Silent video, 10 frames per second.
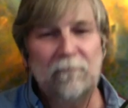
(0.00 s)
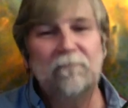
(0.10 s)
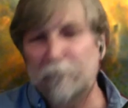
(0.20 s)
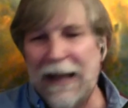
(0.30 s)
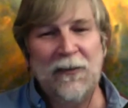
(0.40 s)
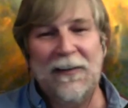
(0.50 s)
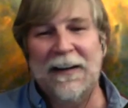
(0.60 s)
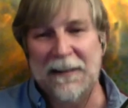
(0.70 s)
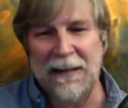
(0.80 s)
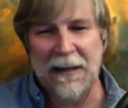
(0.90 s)

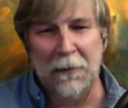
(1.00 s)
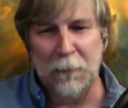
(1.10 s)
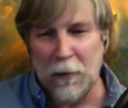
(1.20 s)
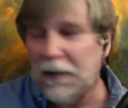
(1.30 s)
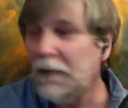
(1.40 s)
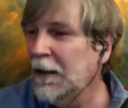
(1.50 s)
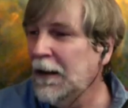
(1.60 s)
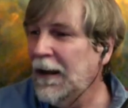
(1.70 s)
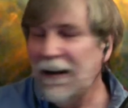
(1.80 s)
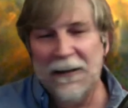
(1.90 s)
Pasadena, California,
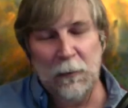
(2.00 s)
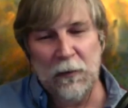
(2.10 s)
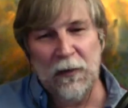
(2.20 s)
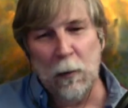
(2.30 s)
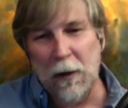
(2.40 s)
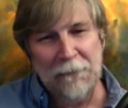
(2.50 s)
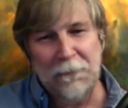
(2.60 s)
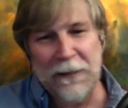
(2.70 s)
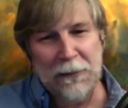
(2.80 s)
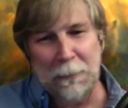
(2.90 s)
and it was the Wide
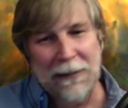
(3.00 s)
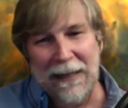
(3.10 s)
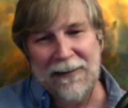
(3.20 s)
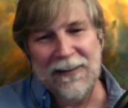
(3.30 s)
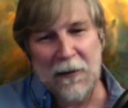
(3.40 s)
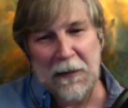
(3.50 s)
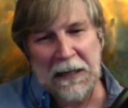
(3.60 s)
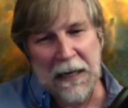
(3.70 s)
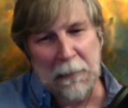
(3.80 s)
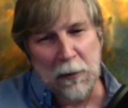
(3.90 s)
Field Planetary
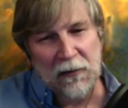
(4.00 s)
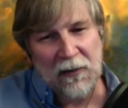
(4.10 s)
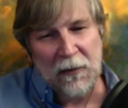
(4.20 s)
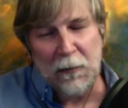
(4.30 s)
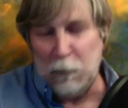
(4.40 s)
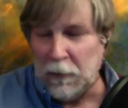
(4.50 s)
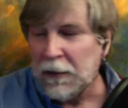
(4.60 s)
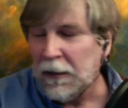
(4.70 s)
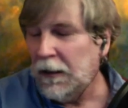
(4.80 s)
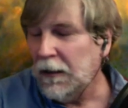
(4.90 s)
Camera 2.
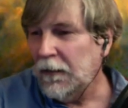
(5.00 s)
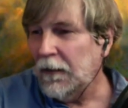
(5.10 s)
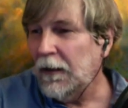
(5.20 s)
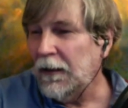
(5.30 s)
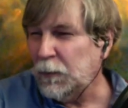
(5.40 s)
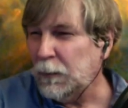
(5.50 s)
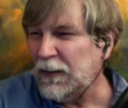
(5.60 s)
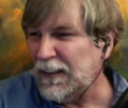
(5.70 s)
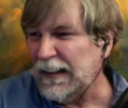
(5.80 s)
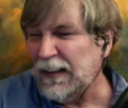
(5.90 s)
And as
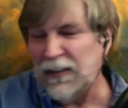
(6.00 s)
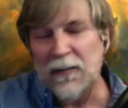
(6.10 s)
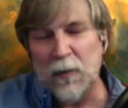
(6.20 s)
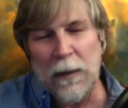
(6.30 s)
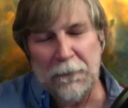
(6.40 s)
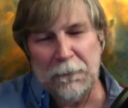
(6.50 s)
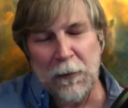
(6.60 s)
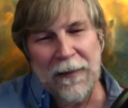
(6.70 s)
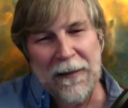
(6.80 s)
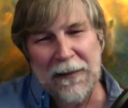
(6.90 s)
recently as the
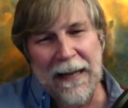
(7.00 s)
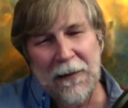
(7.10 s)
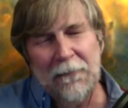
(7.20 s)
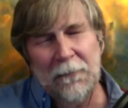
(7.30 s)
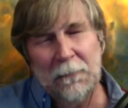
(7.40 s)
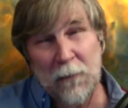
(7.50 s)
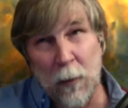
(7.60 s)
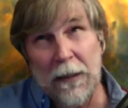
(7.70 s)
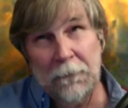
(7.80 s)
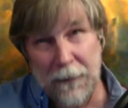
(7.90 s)

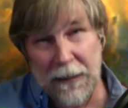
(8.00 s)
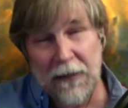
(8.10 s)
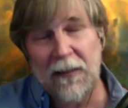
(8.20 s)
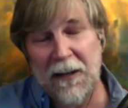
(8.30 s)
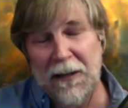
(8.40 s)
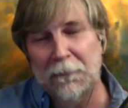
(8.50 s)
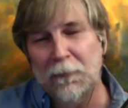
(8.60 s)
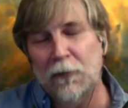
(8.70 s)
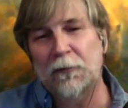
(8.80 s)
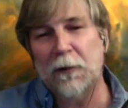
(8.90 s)
25th
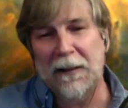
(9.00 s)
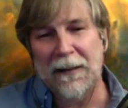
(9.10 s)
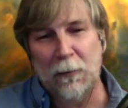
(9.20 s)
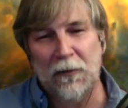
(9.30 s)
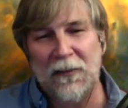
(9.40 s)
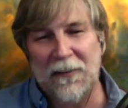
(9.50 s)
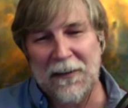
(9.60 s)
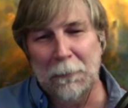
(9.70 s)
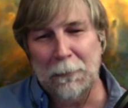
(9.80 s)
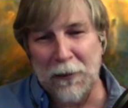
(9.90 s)
anniversary, they were
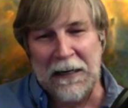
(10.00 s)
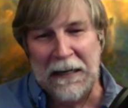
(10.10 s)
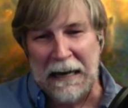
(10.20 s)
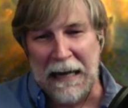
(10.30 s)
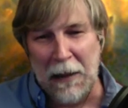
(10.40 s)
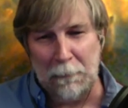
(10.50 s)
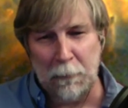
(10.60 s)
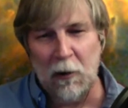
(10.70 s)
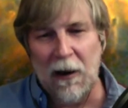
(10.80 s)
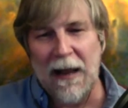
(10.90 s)
still putting out
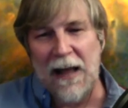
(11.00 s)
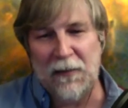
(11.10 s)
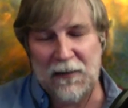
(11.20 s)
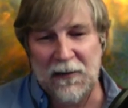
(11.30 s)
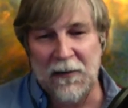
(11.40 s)
press